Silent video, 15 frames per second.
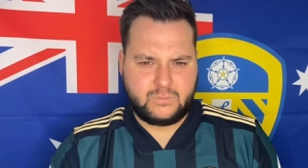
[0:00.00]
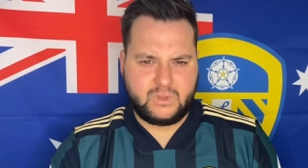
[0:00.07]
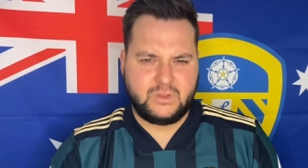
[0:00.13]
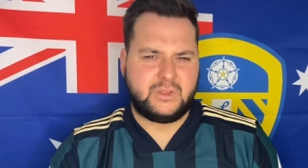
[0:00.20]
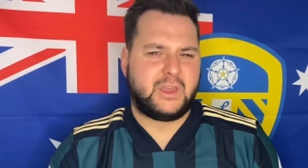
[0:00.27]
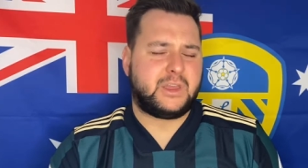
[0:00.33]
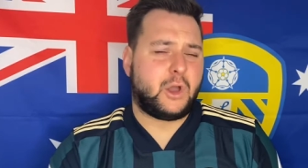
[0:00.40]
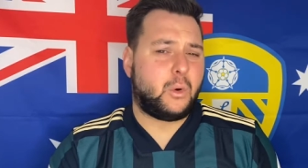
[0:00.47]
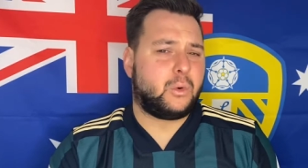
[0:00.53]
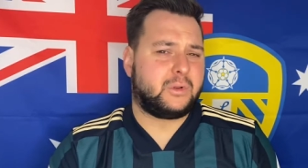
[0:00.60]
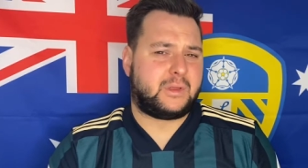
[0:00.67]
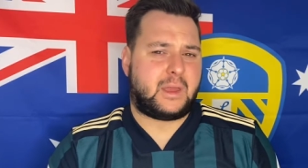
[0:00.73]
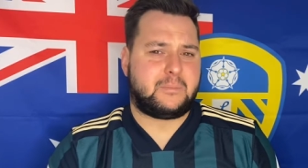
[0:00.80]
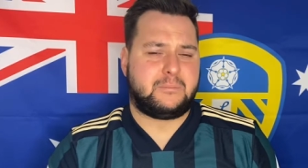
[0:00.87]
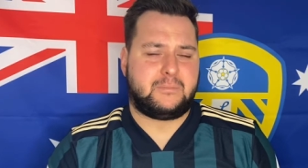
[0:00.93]
they go
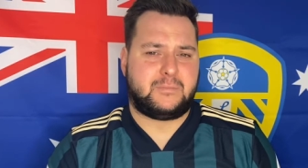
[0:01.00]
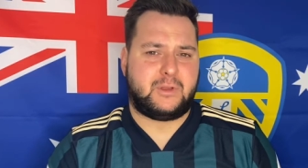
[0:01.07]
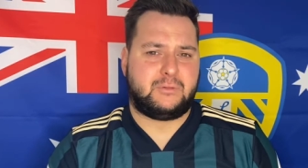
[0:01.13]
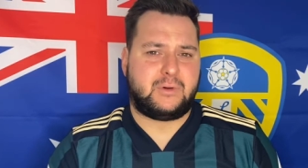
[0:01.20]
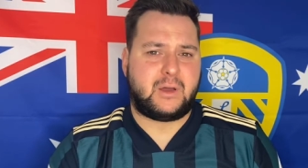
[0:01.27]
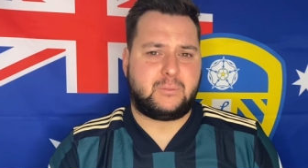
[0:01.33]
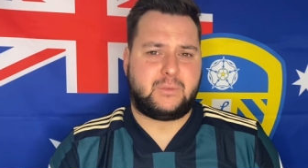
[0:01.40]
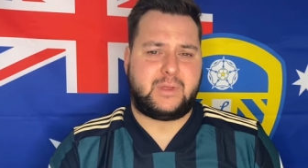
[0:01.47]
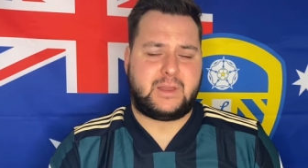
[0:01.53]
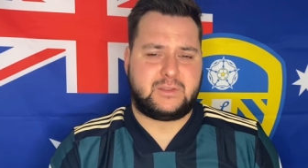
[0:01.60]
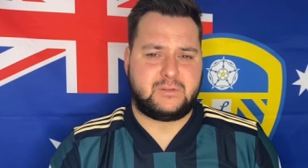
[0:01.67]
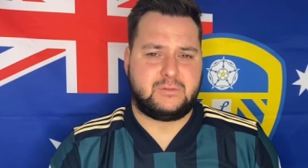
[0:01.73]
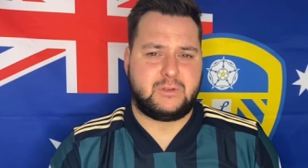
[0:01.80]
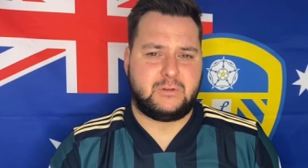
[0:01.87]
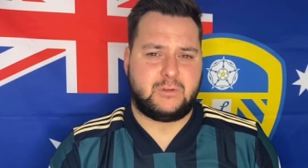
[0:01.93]
on that run where they did
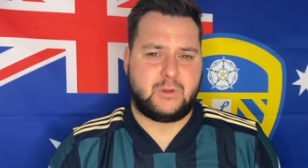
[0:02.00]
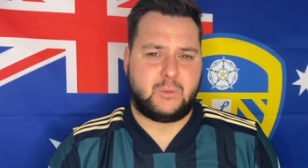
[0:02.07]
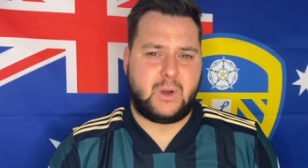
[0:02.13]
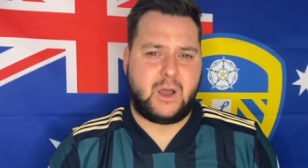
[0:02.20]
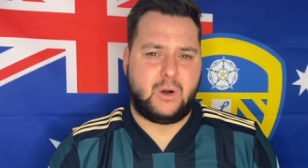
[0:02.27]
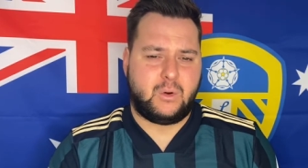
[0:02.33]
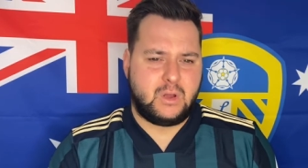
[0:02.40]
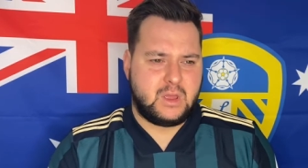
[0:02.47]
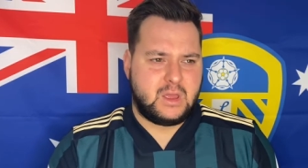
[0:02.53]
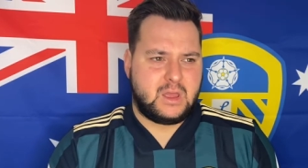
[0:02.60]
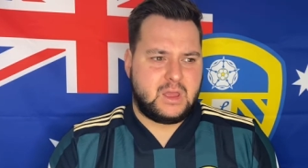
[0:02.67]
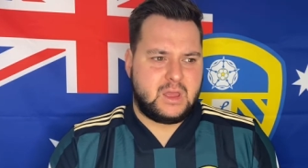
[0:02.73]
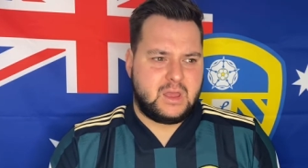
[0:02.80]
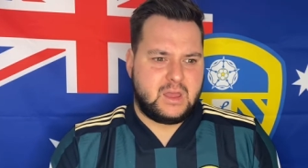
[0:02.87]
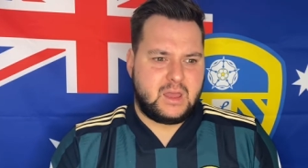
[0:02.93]
really, really well,
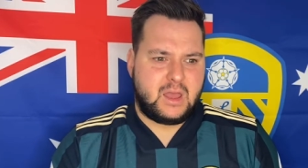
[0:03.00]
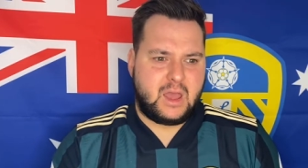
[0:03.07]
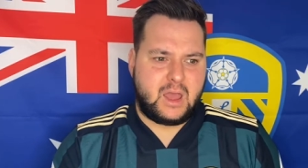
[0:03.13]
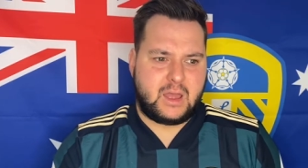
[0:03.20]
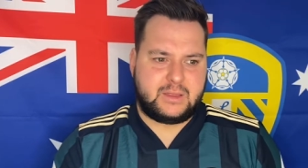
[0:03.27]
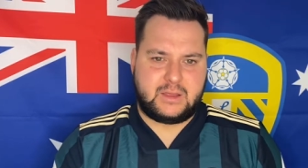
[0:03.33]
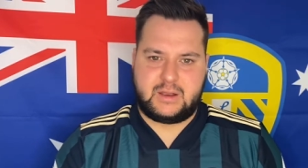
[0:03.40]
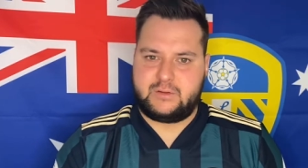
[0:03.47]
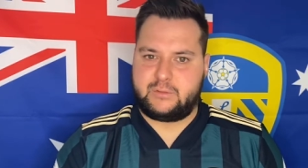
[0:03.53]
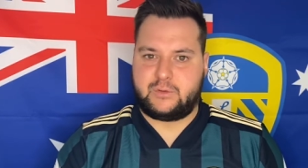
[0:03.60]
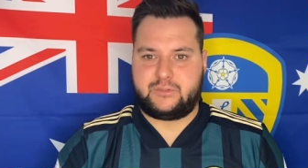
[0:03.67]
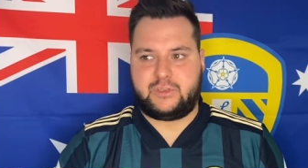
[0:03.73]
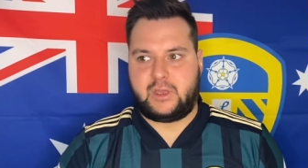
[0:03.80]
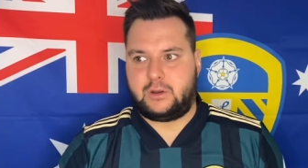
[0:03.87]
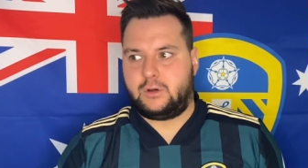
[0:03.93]
and then everyone's
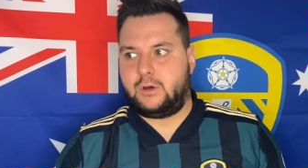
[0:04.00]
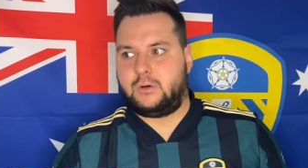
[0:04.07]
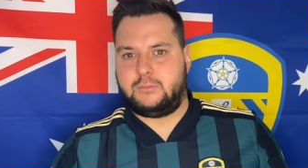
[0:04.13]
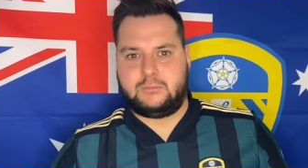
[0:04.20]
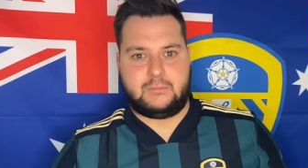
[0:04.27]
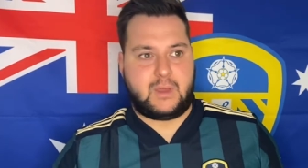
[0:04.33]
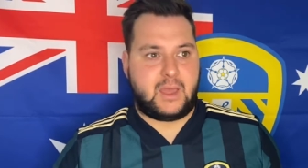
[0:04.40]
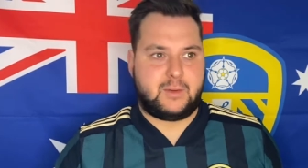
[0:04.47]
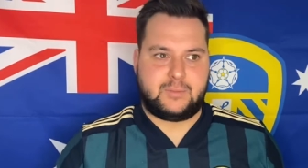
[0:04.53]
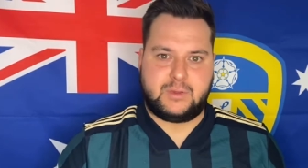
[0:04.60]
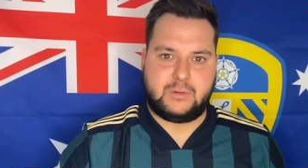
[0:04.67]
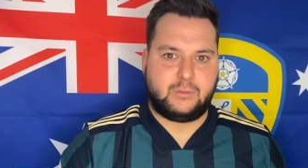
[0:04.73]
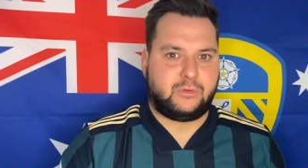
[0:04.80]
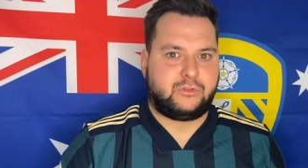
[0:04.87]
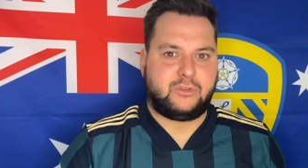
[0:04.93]
saying, oh, maybe it
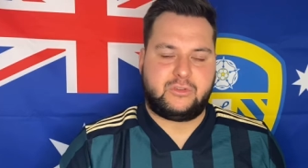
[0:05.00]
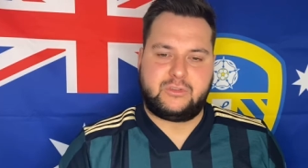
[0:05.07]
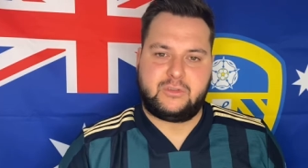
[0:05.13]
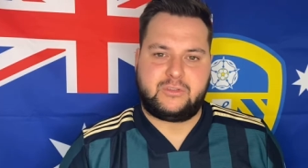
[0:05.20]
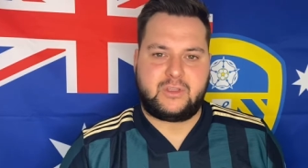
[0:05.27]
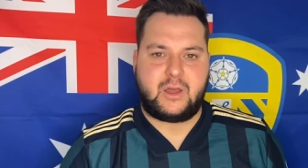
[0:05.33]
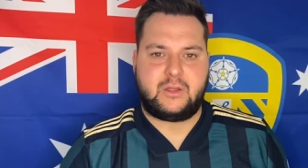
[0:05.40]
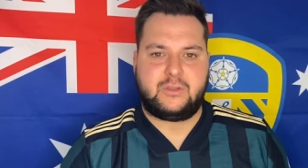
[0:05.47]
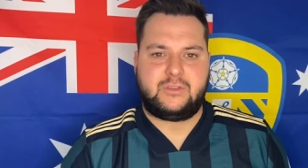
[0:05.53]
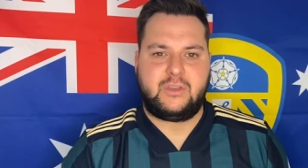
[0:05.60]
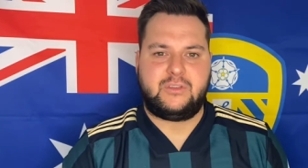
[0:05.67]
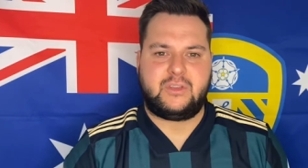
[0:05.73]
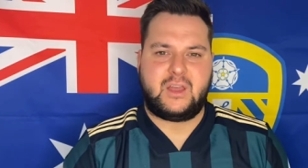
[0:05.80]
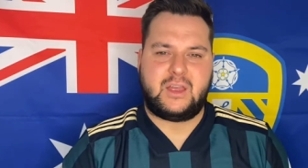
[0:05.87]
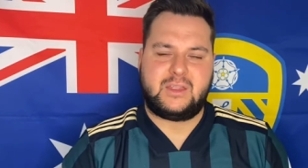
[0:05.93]
was just the start of the
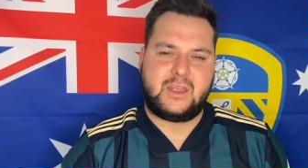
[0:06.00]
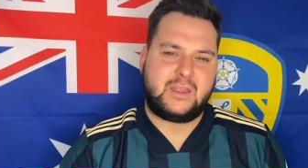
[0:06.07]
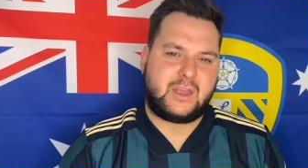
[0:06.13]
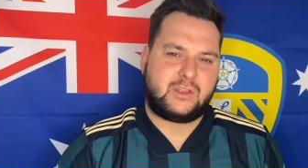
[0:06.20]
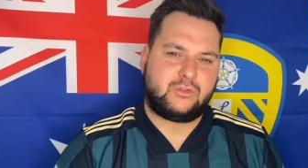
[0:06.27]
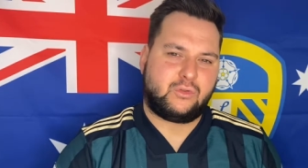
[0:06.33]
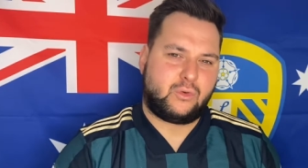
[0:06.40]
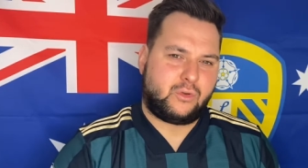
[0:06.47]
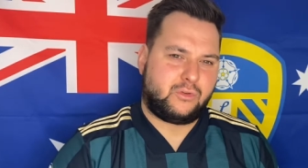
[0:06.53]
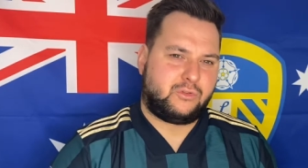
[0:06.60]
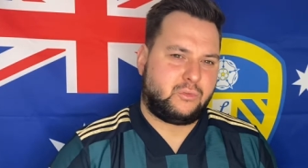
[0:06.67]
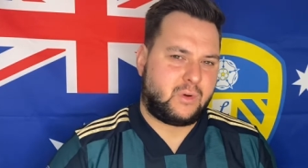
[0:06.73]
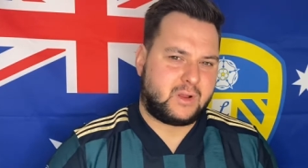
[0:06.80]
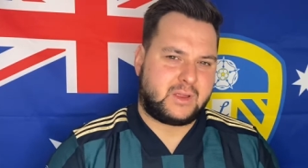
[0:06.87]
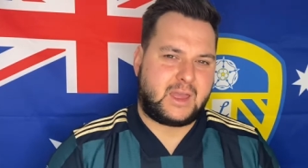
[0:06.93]
season. And then they draw this
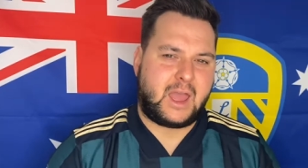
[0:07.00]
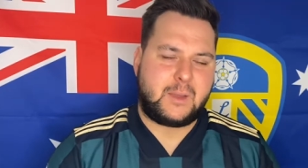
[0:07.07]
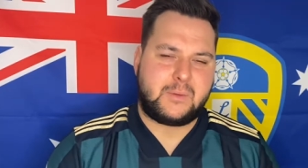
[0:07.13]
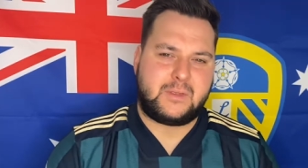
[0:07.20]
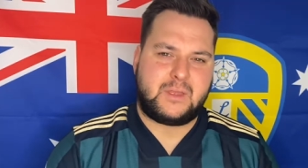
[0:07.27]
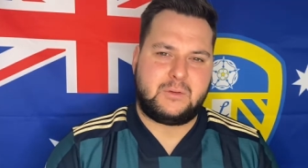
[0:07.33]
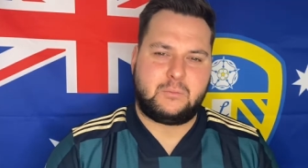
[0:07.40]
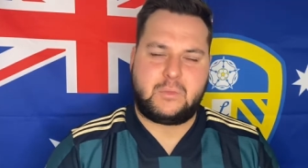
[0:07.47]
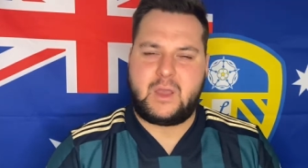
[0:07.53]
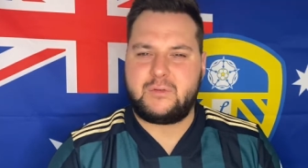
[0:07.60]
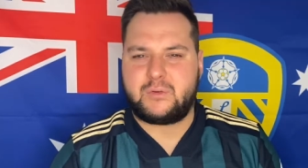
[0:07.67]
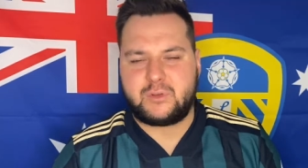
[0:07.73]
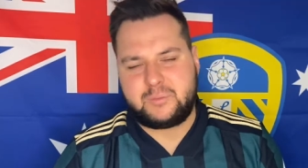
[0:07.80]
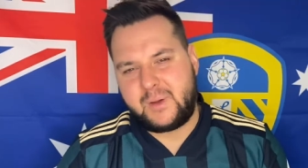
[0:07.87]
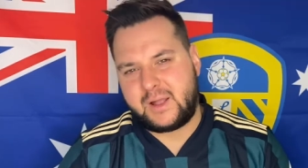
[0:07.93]
one game, and
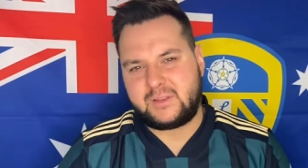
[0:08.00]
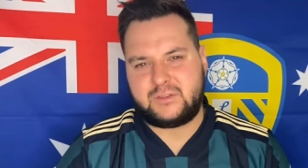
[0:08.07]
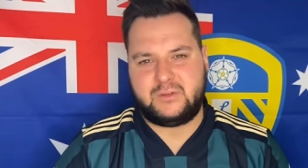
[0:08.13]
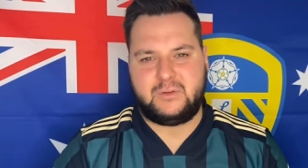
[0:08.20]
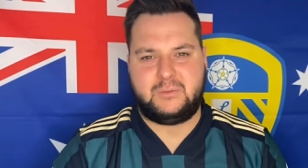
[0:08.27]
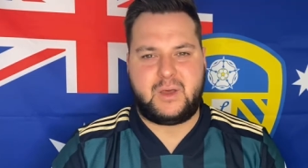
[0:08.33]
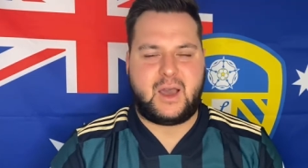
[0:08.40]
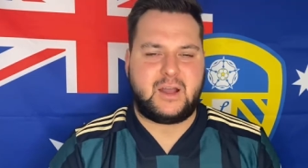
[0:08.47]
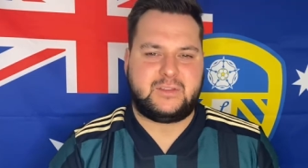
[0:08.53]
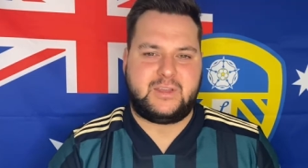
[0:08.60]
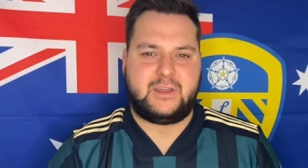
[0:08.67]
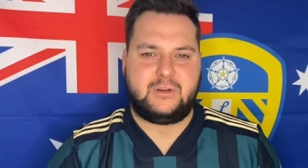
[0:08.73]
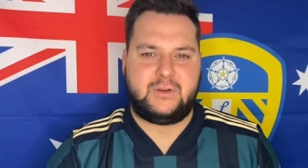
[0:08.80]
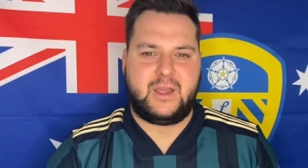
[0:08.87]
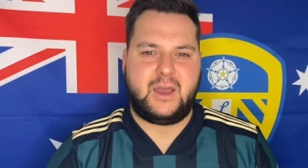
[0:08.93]
everyone's back to
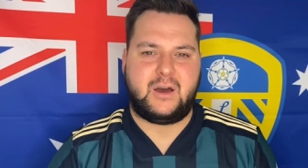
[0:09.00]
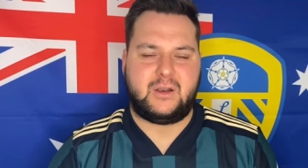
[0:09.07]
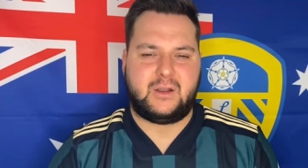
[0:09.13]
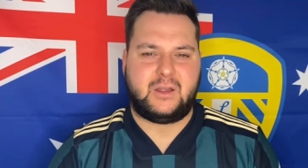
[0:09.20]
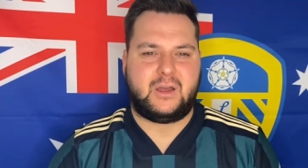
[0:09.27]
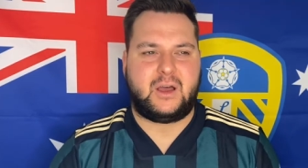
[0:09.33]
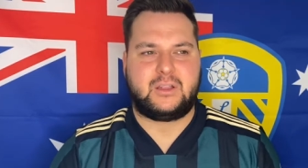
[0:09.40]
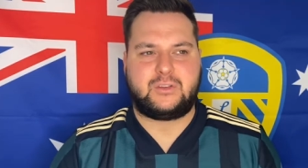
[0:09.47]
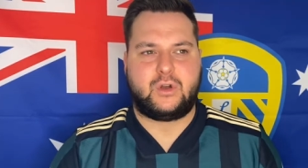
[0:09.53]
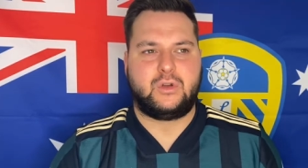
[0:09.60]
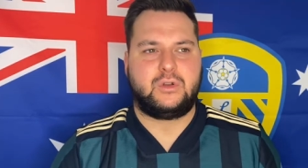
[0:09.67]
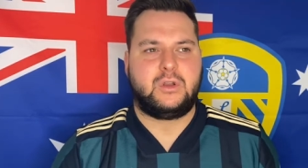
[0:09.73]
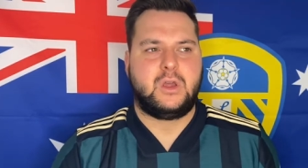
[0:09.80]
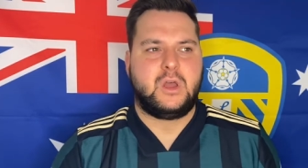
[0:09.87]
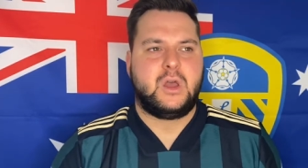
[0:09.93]
Arteta out. I
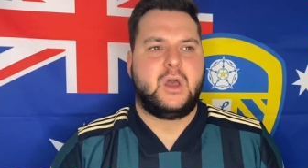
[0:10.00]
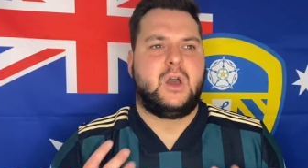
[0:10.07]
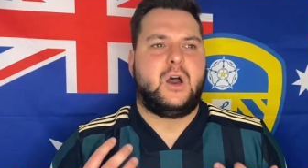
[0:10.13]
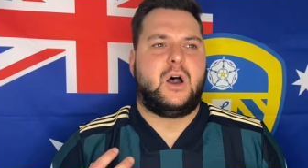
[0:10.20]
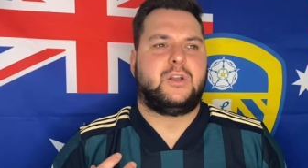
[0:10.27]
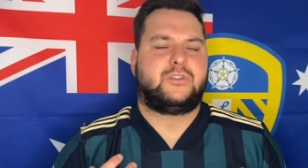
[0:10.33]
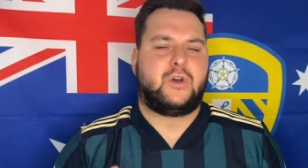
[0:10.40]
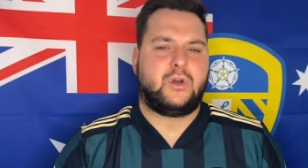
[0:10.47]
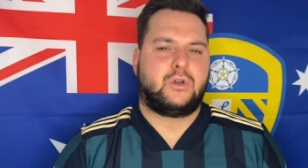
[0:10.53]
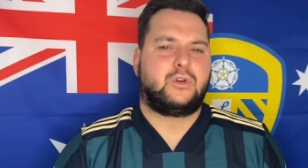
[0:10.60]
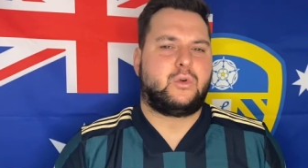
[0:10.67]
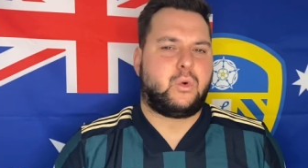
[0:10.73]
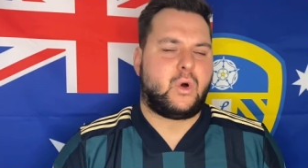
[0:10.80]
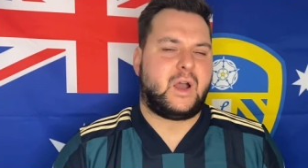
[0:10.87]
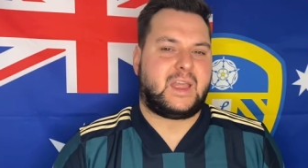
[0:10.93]
don't
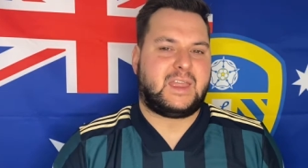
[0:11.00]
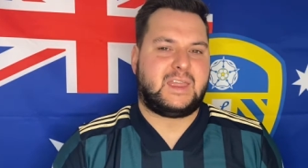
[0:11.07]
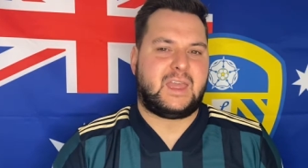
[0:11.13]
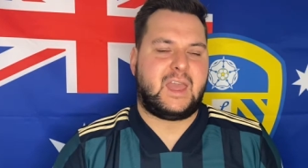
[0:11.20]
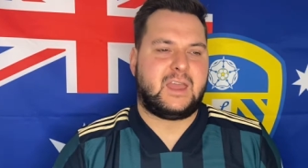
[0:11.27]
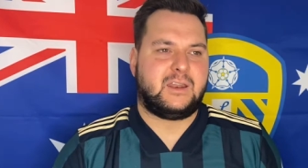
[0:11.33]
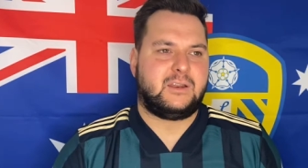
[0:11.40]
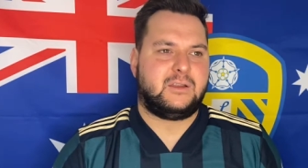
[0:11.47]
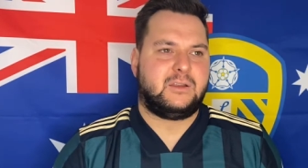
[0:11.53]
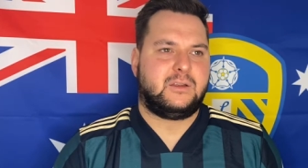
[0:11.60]
quite get